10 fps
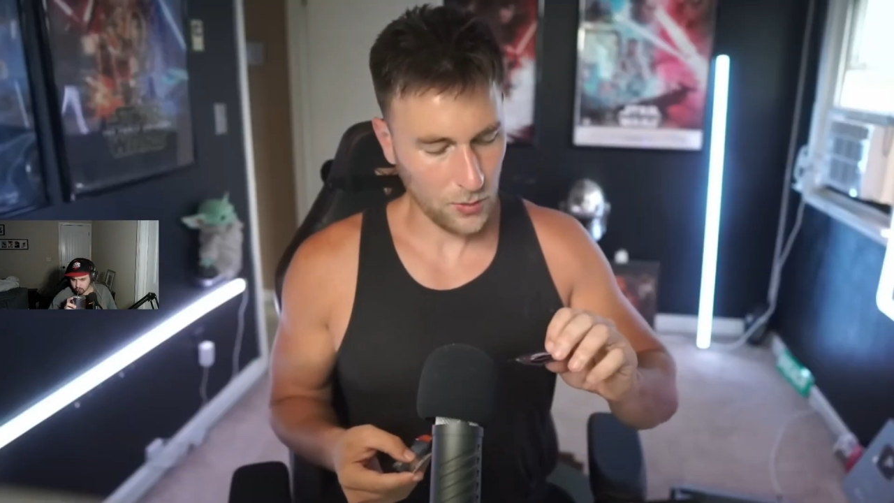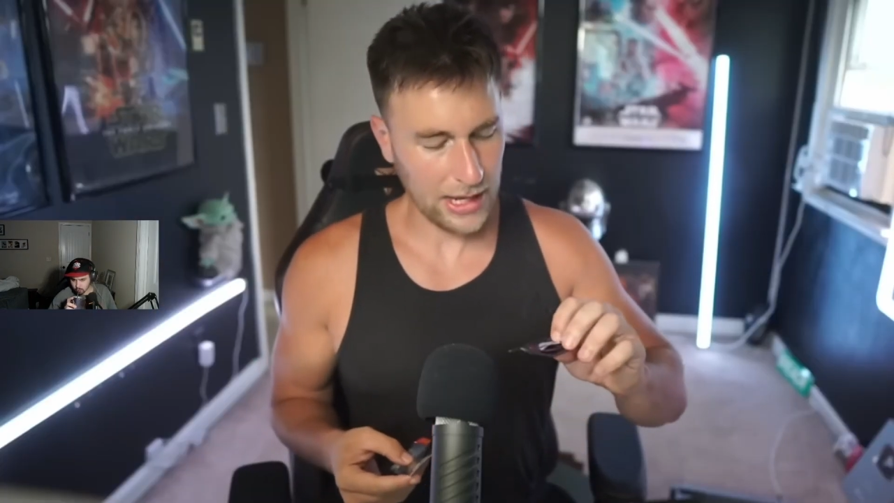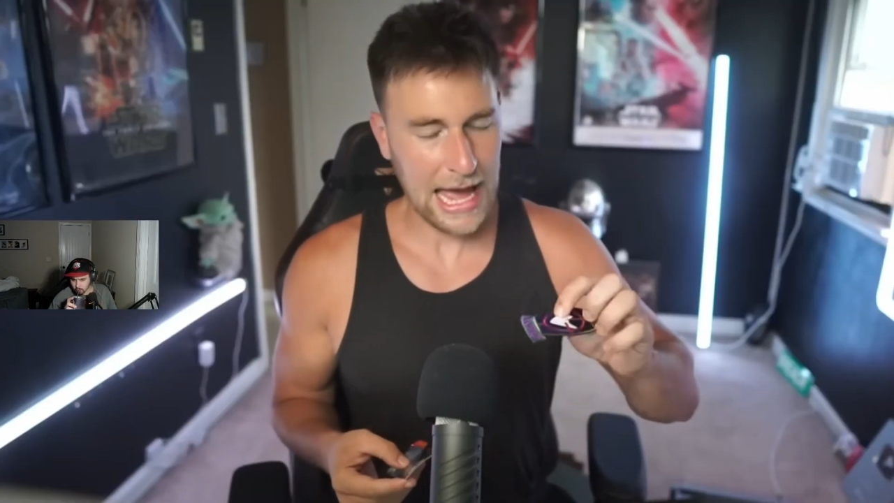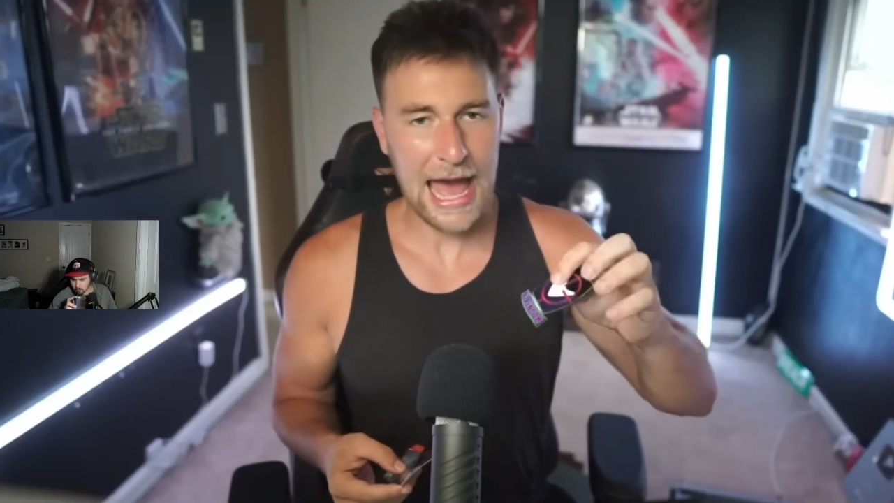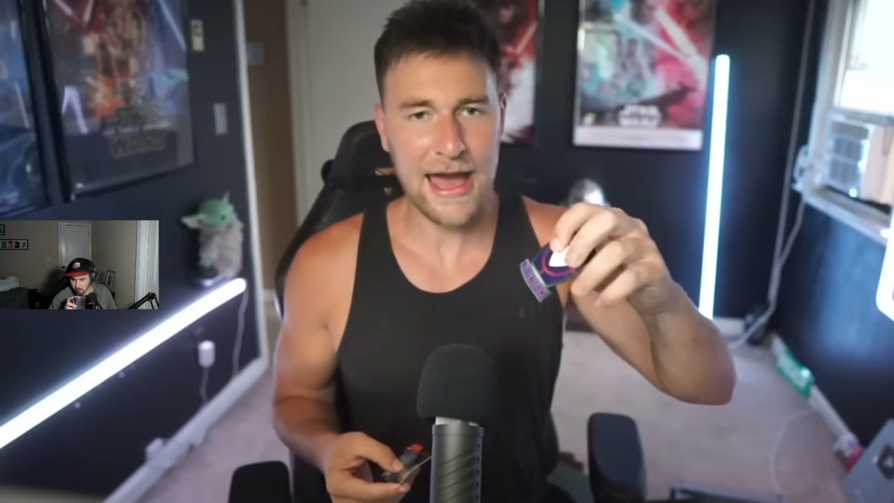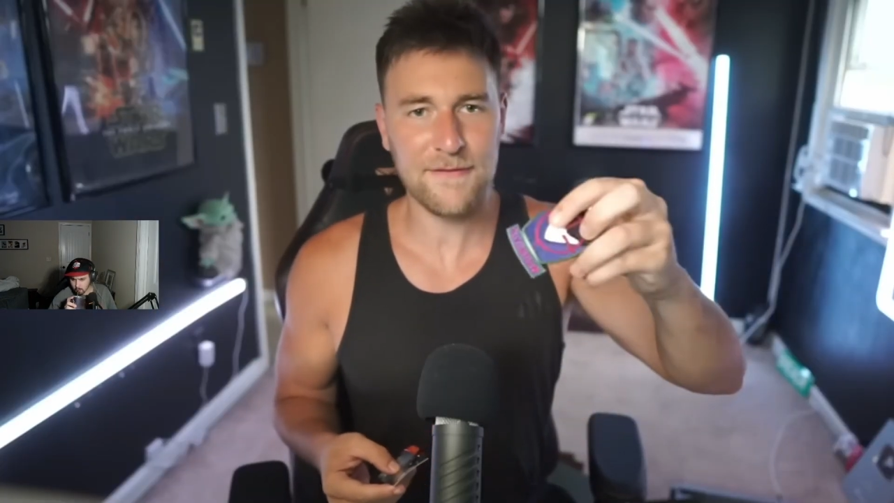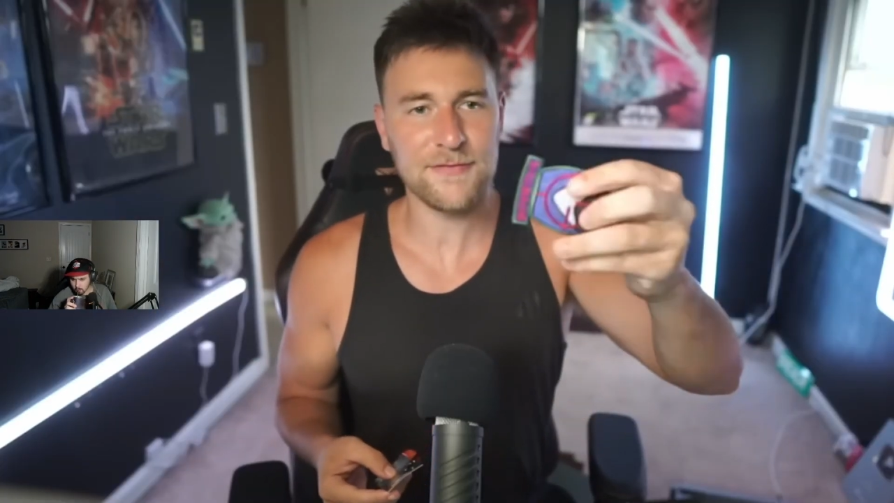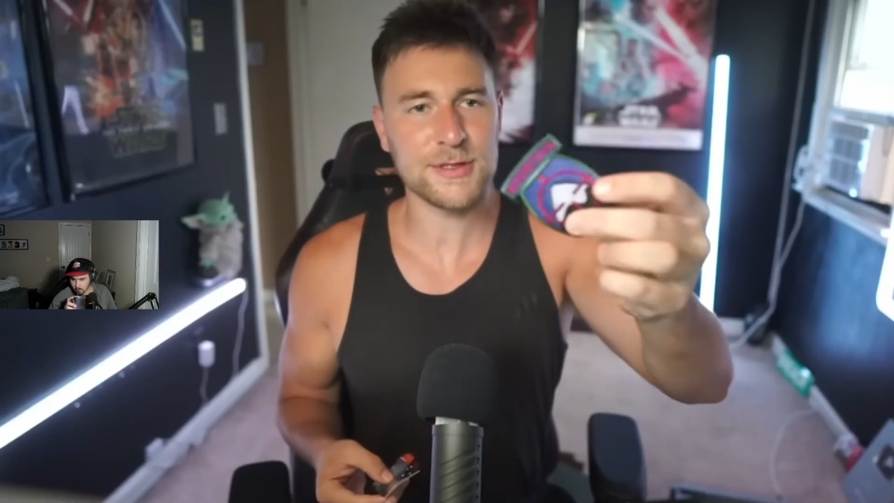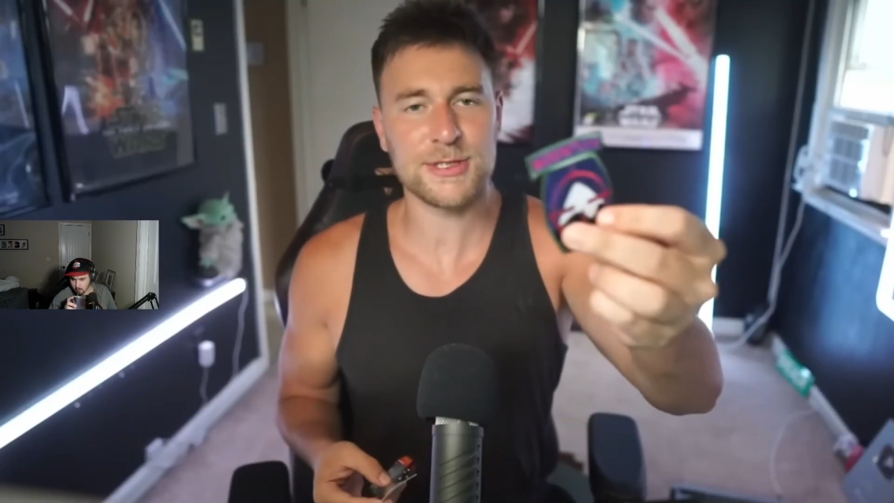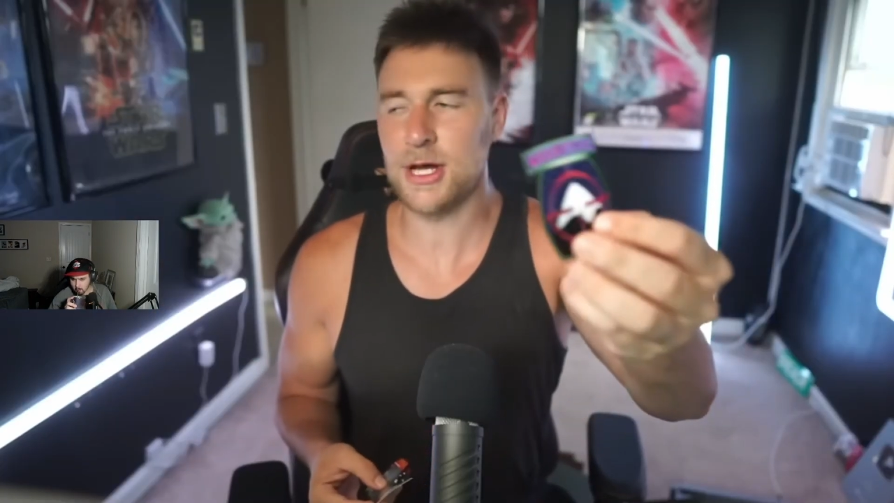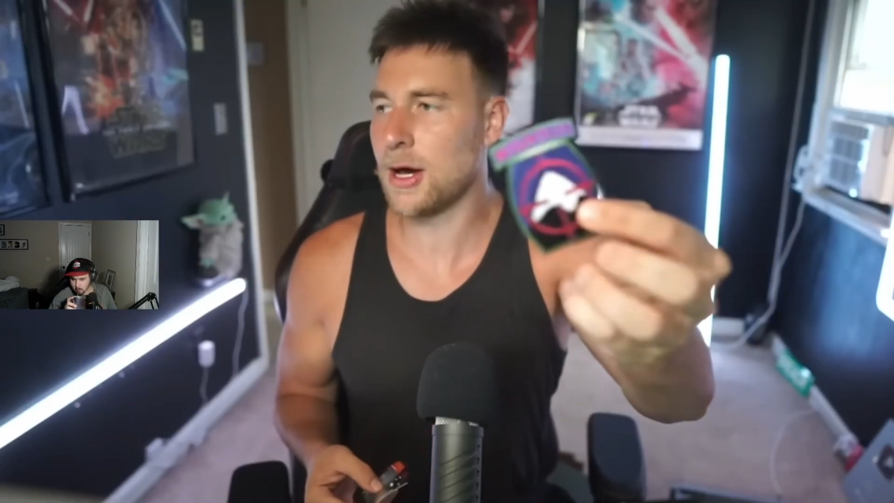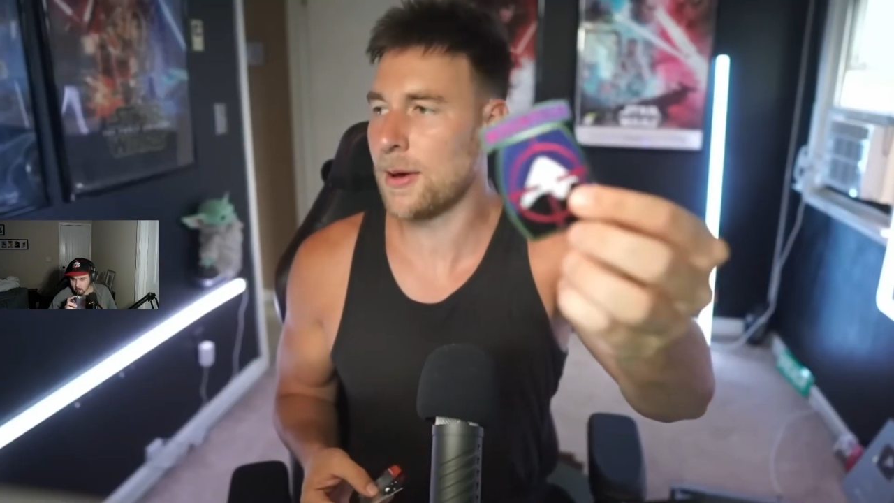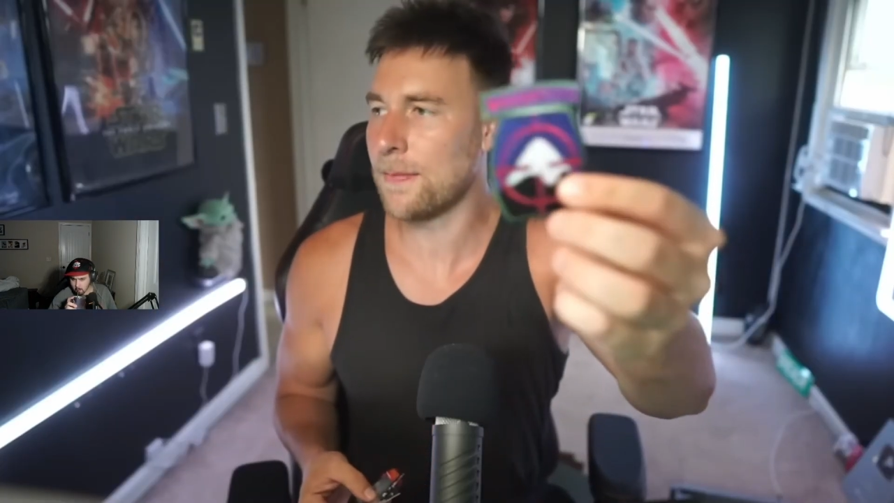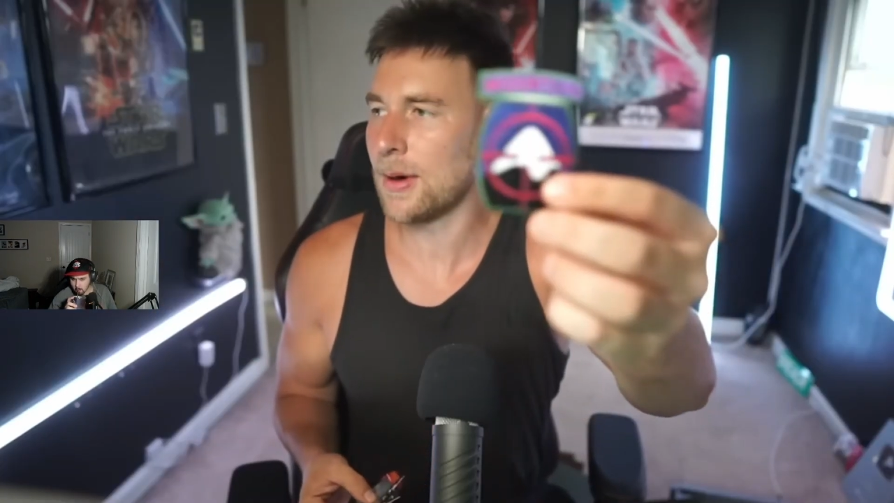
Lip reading: have some